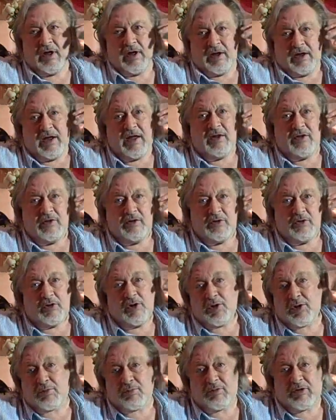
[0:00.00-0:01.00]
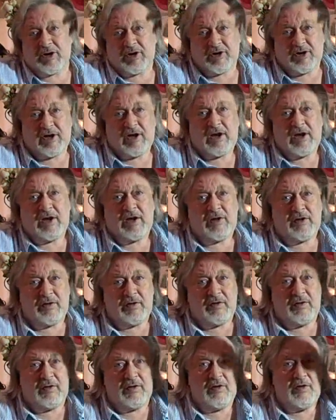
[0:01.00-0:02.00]
again, the 3D
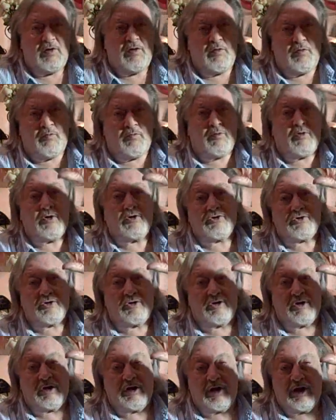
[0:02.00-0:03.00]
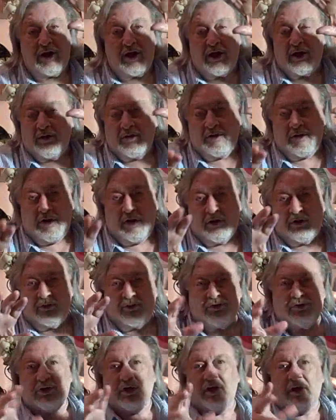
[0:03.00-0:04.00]
version in
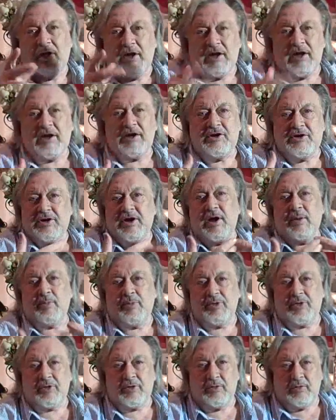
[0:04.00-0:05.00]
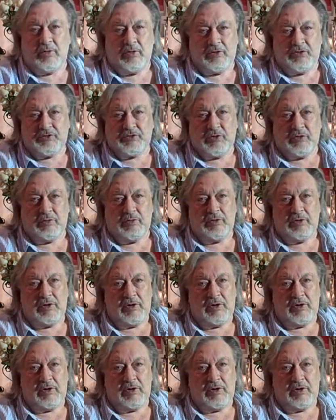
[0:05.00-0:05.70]
depth also.